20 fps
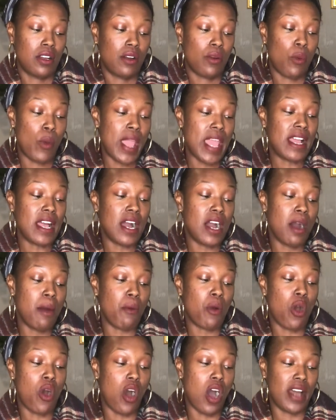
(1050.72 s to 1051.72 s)
Wake
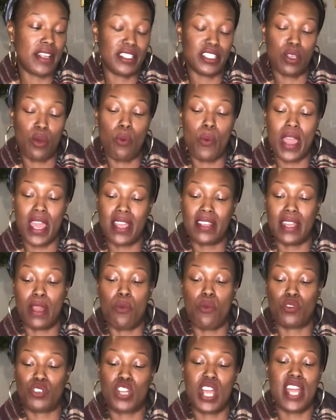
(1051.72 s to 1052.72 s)
up card is a wake.
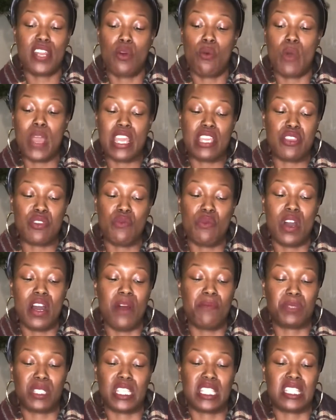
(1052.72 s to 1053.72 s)
They're trying to wake you
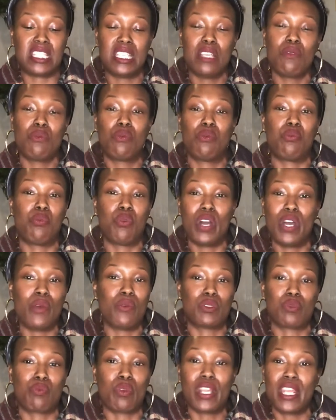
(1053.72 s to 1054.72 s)
up to see what
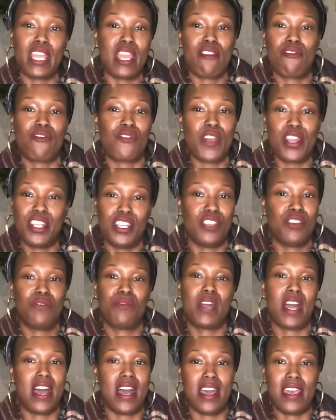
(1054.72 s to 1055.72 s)
was really in front of you
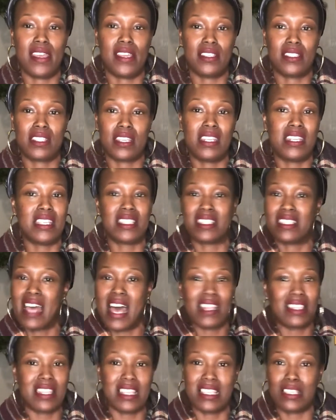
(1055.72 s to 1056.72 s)
guys. And it's
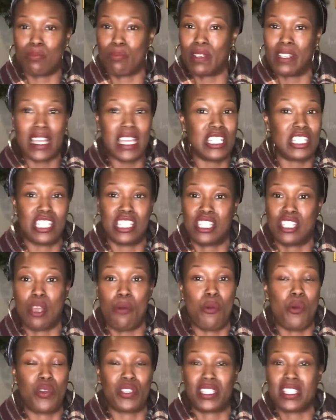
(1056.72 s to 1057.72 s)
not this relationship
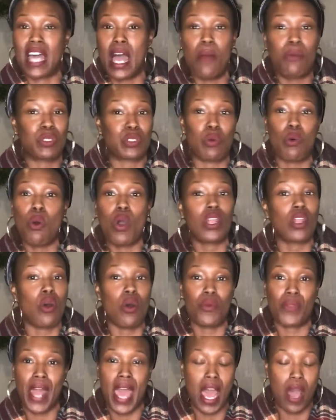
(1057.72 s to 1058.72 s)
or it's not what's going
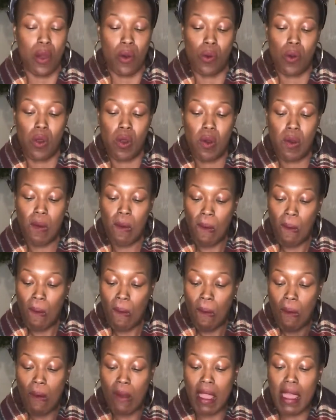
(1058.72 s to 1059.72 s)
on now.
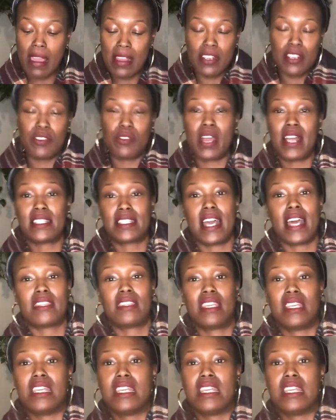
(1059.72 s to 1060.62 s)
Okay? Do you guys got the